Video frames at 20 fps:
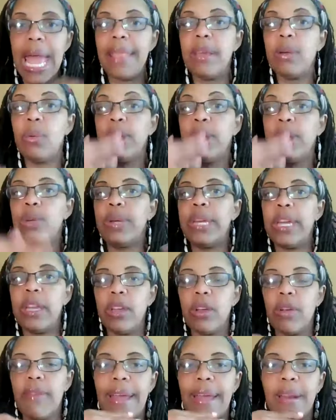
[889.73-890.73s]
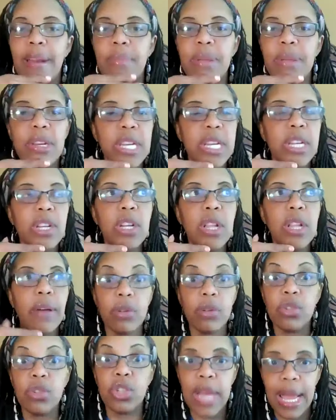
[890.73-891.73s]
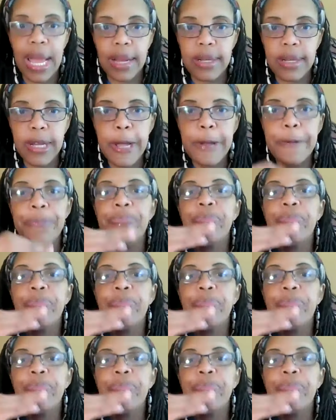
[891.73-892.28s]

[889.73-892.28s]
And then when you get your vitamin D levels checked,